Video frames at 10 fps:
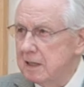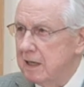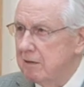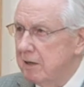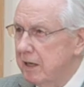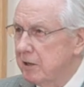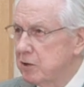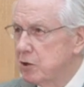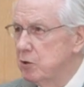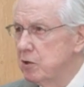I've
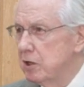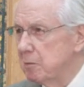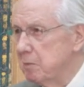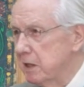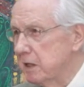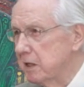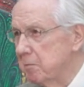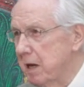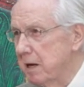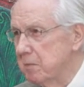had two young men
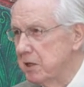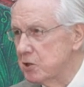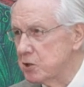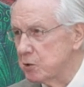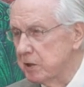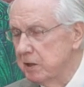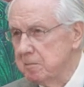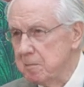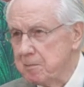in my ministry